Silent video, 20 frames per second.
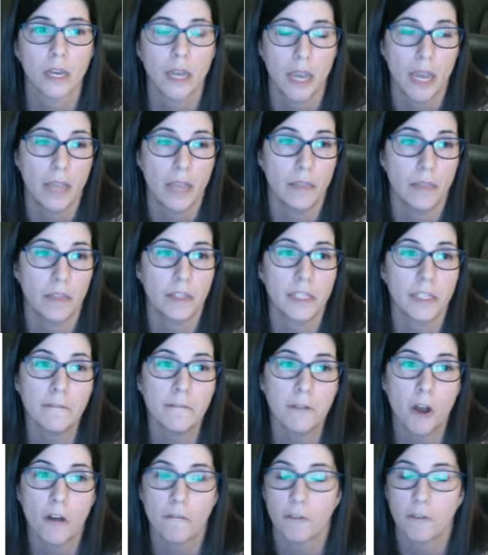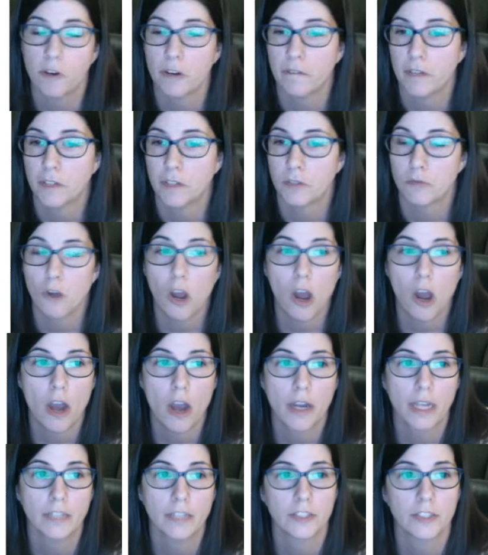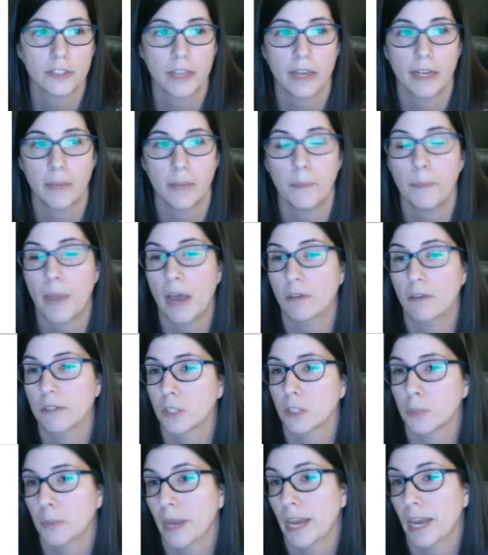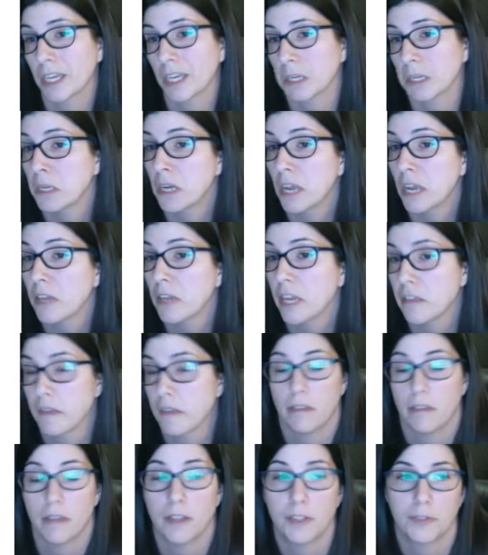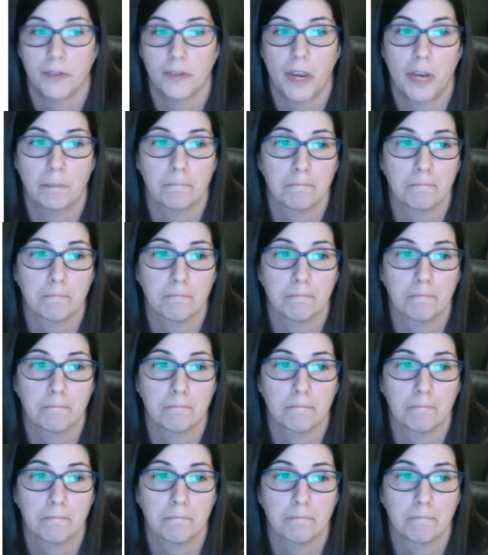And the default for if it's wrong, it's that it bounces back. And I like that. That's fine.